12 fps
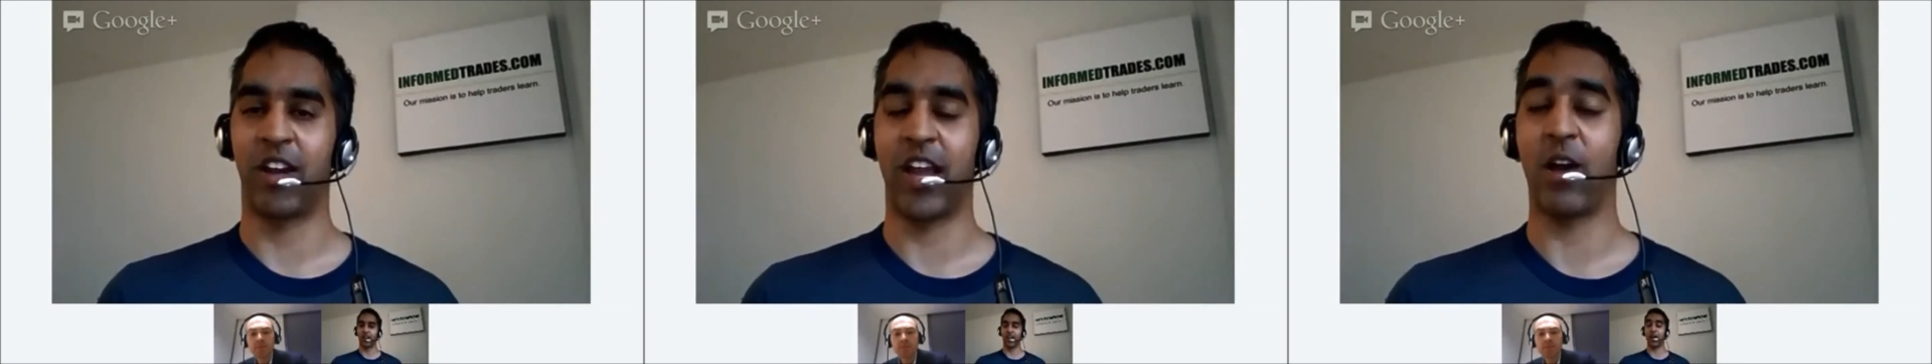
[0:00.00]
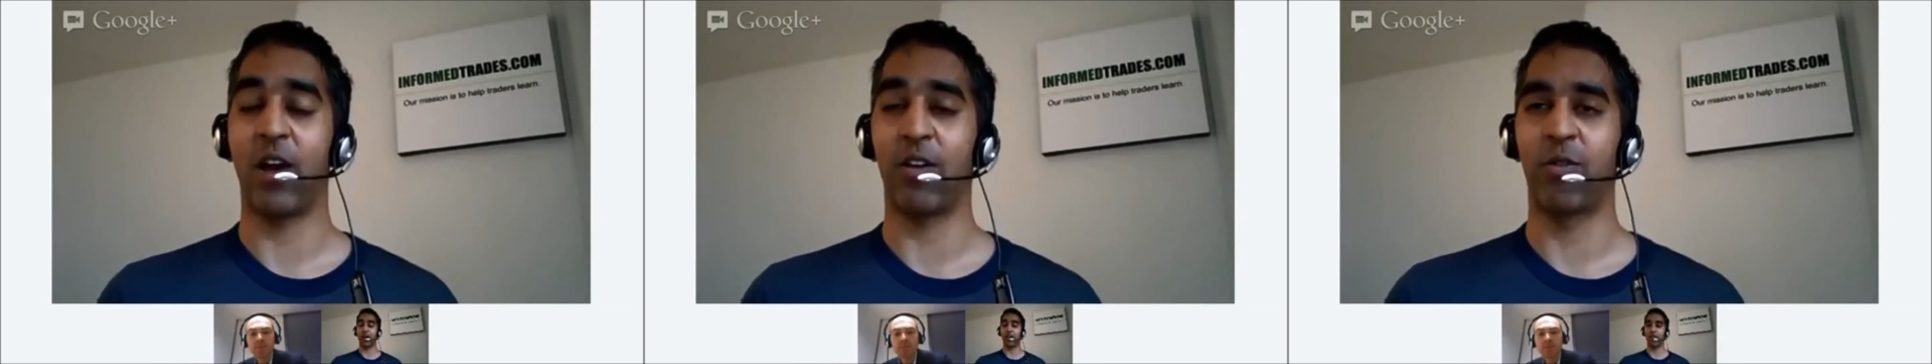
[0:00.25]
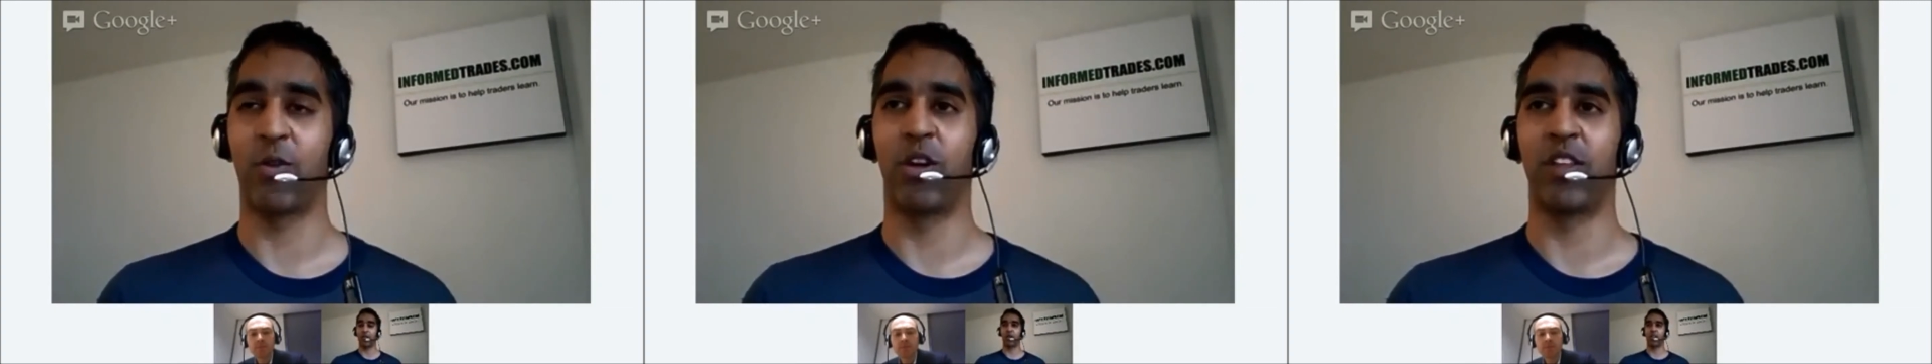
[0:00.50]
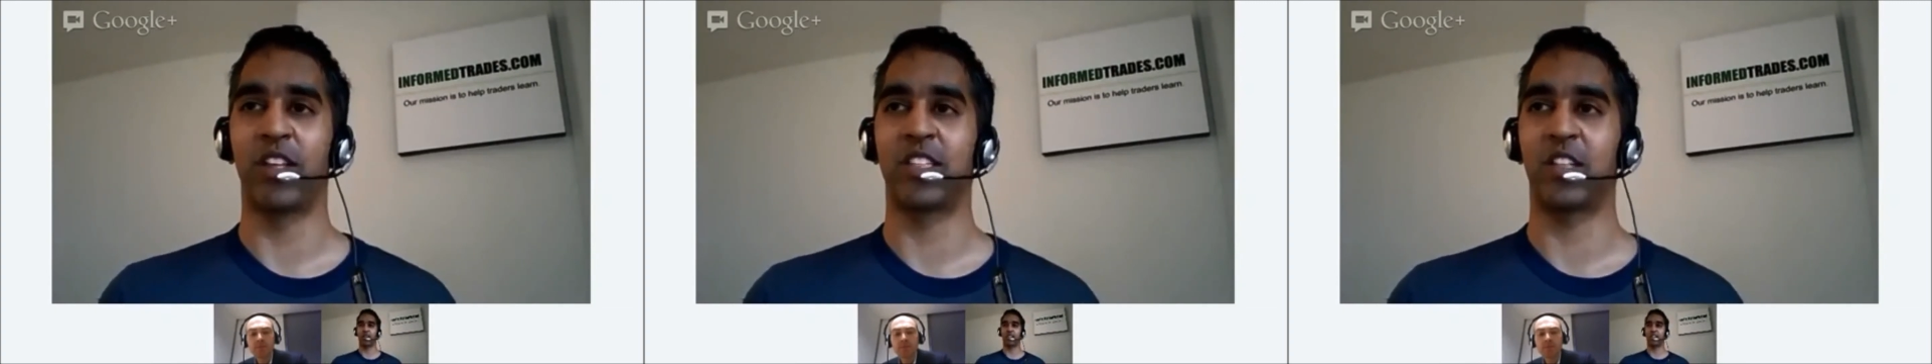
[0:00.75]
they're accounted
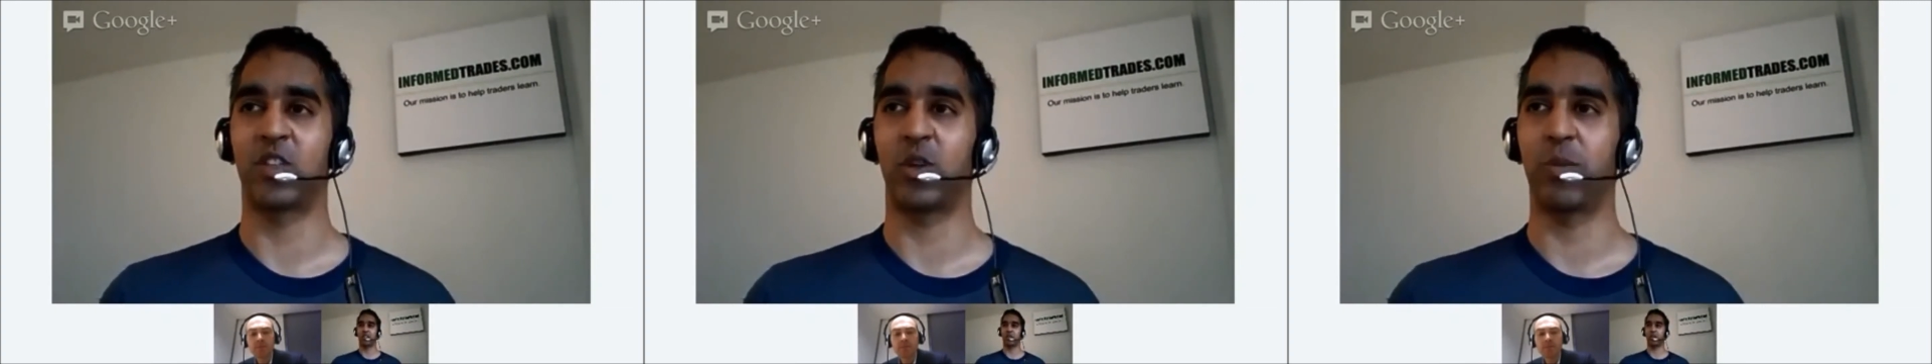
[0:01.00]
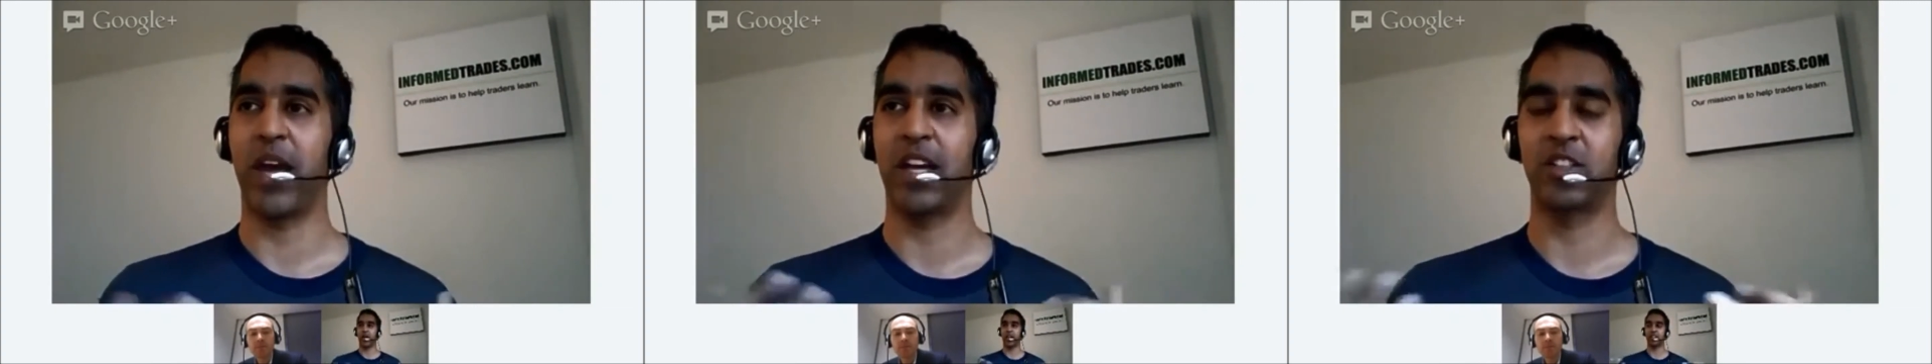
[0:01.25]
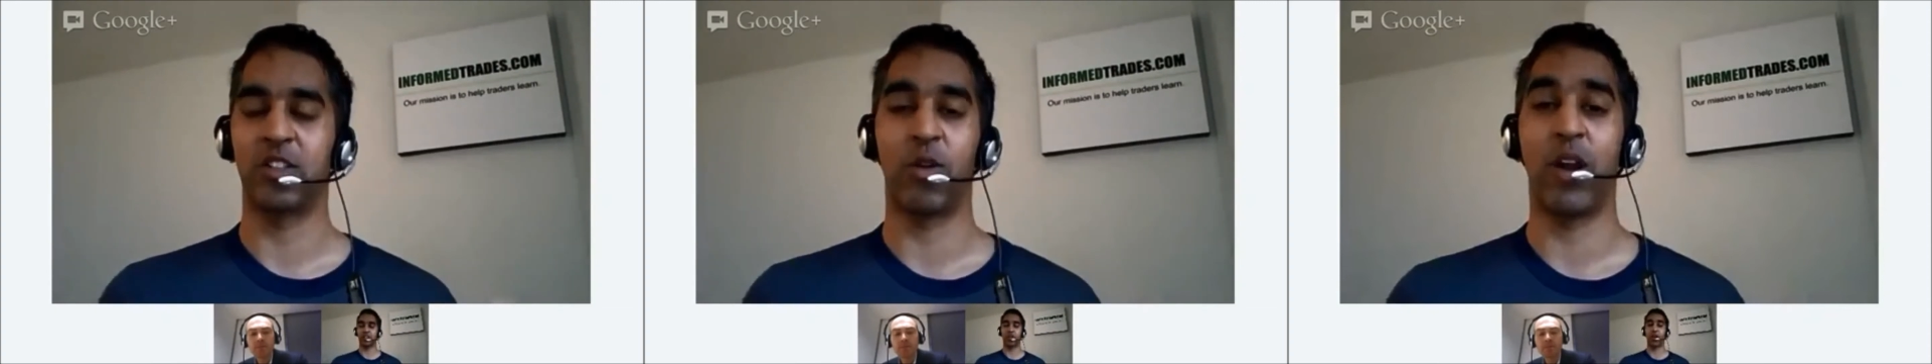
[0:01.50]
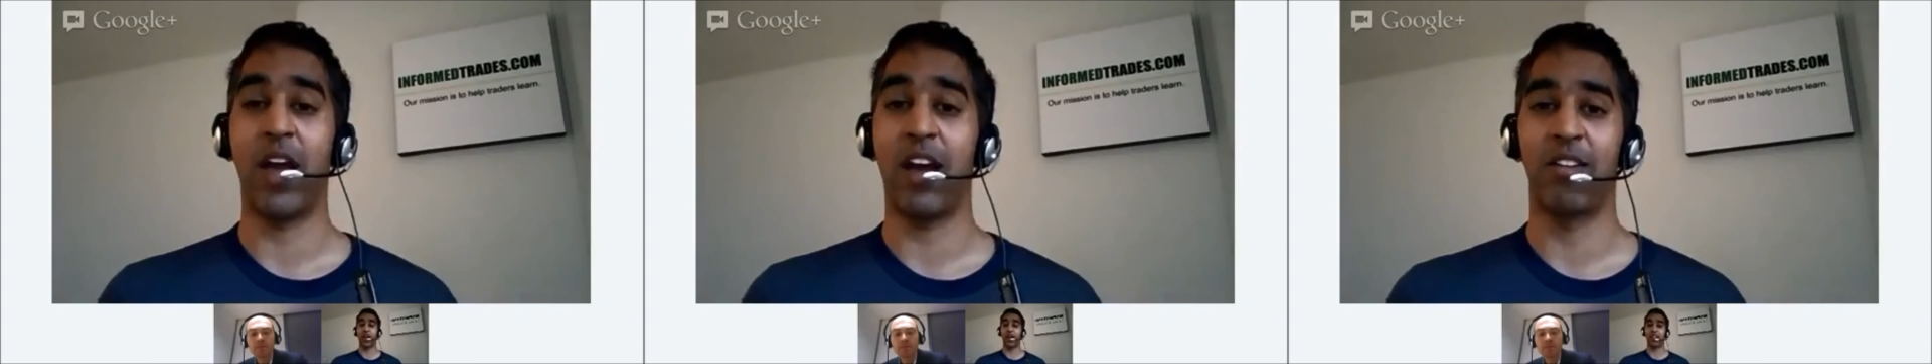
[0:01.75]
for, that central banks
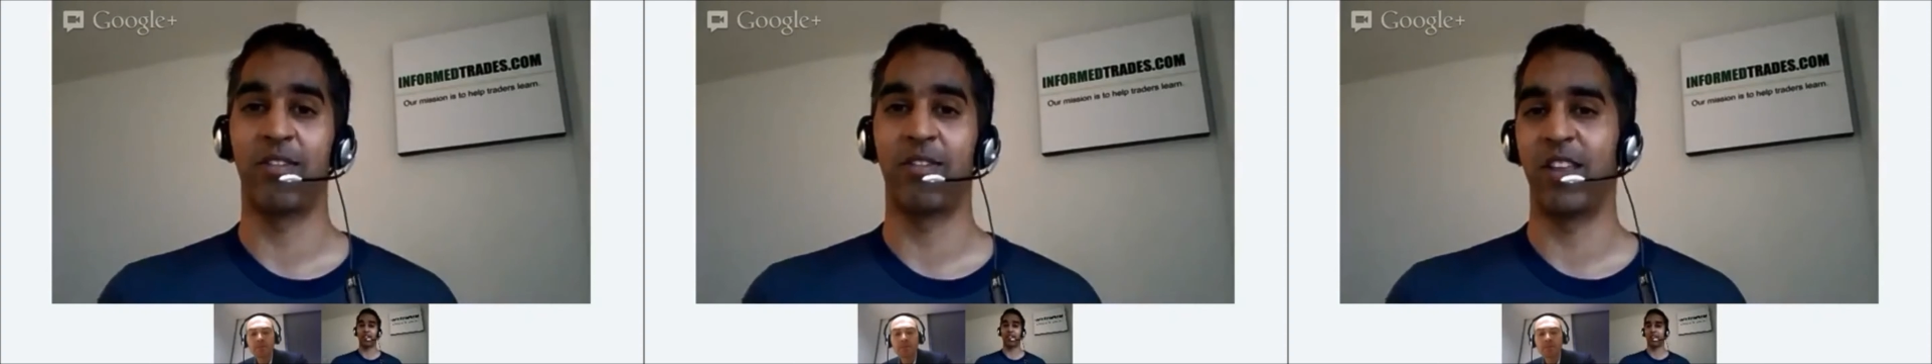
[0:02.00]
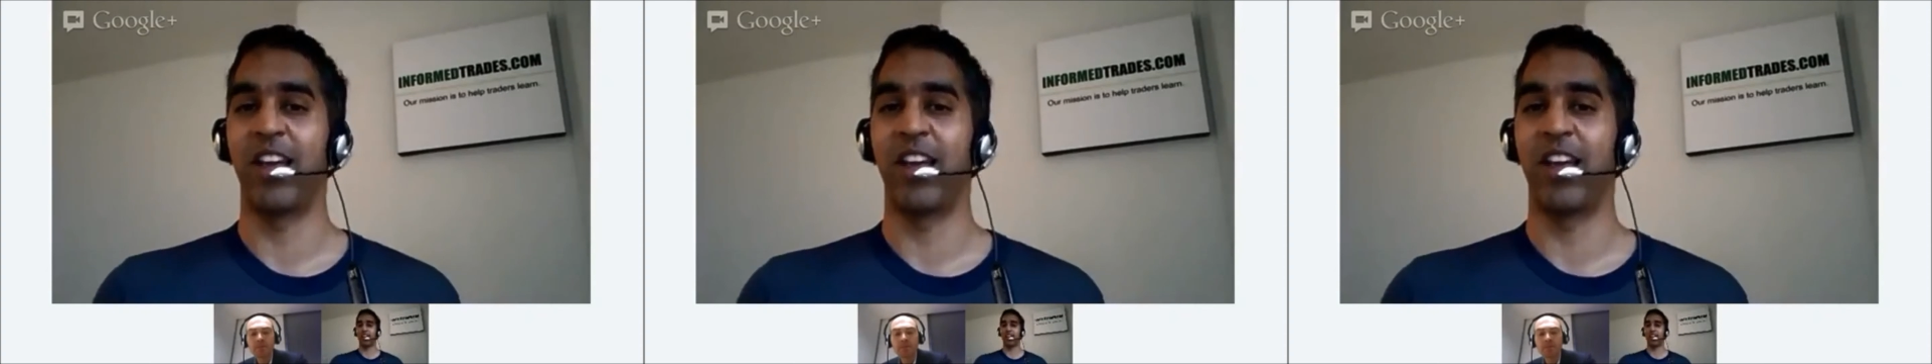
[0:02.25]
don't have,